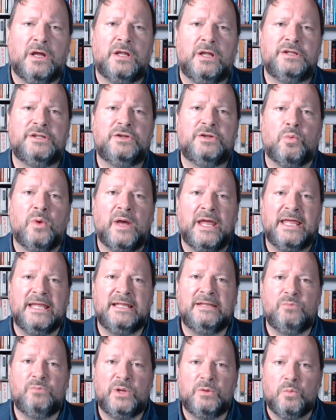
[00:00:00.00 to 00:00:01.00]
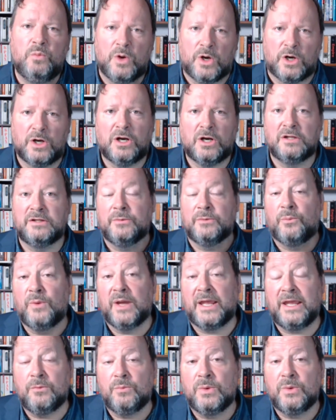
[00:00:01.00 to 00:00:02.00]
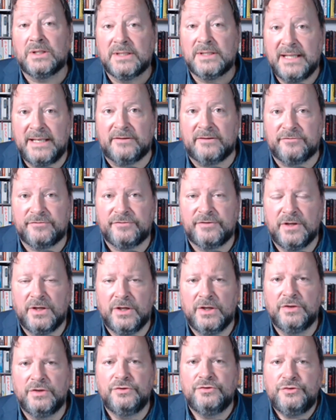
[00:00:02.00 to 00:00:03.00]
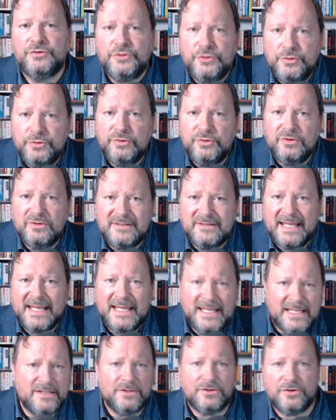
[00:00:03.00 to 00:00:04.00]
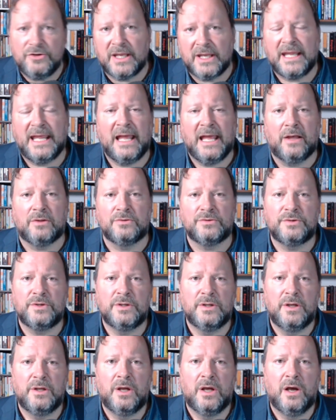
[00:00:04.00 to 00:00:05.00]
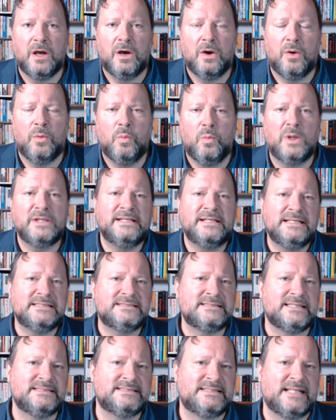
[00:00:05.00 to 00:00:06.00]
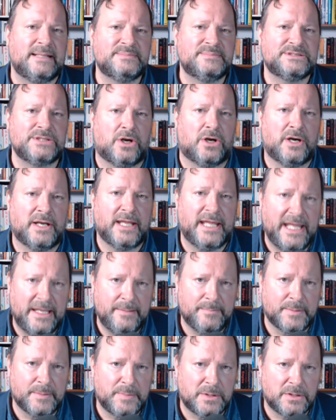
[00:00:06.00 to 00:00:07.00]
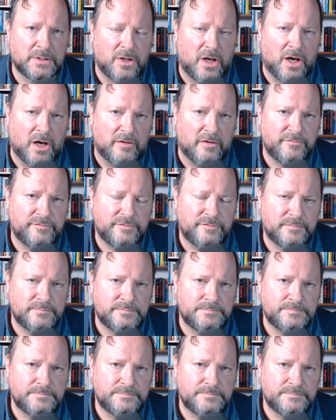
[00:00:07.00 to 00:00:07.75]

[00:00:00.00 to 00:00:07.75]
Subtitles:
the way we work, the way we live, to take into account what these systems are capable of.